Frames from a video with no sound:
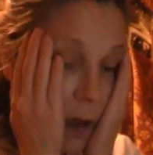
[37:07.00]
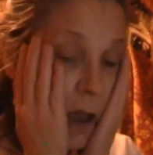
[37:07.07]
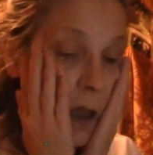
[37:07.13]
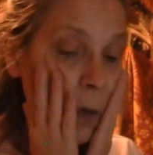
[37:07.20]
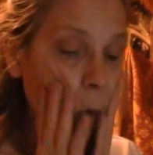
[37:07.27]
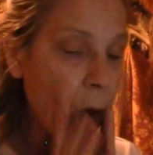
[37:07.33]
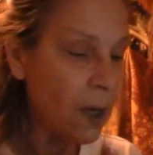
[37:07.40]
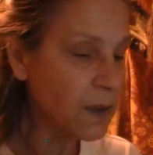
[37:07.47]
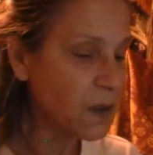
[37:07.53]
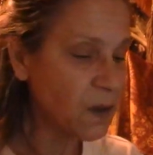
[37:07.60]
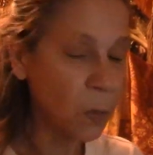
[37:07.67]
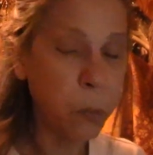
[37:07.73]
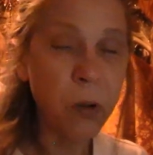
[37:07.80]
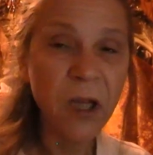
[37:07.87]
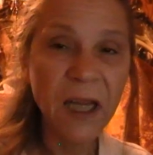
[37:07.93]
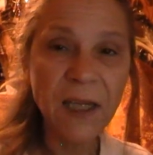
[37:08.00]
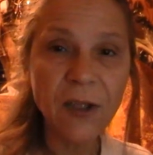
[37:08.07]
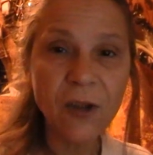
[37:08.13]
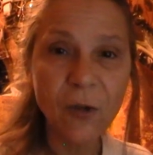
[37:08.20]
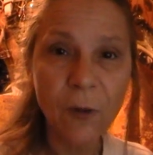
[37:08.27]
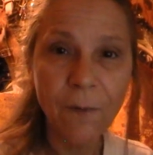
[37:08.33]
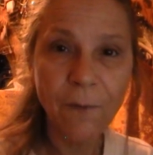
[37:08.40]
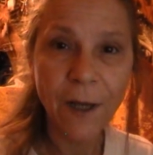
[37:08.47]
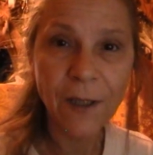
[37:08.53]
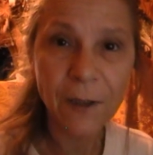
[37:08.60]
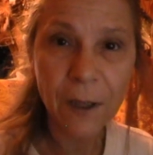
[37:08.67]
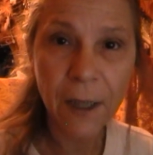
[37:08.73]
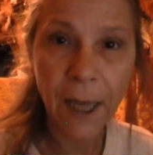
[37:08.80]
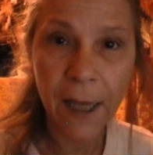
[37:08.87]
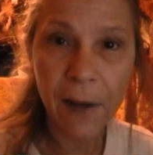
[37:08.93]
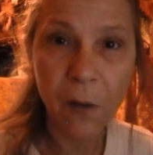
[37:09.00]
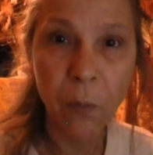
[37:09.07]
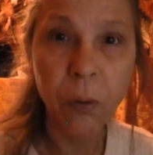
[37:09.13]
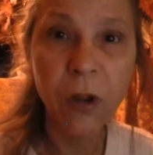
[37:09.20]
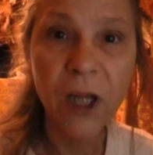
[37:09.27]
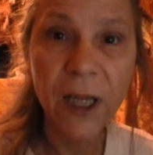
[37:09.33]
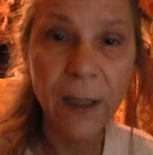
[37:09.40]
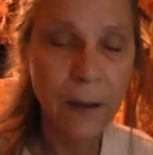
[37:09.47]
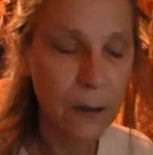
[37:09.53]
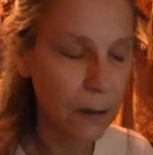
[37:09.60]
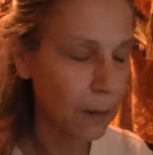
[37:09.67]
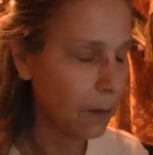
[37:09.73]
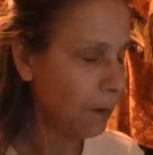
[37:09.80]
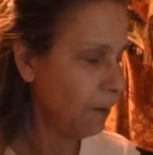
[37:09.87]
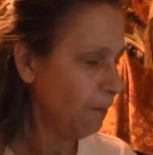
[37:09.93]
he wants the police to investigate the police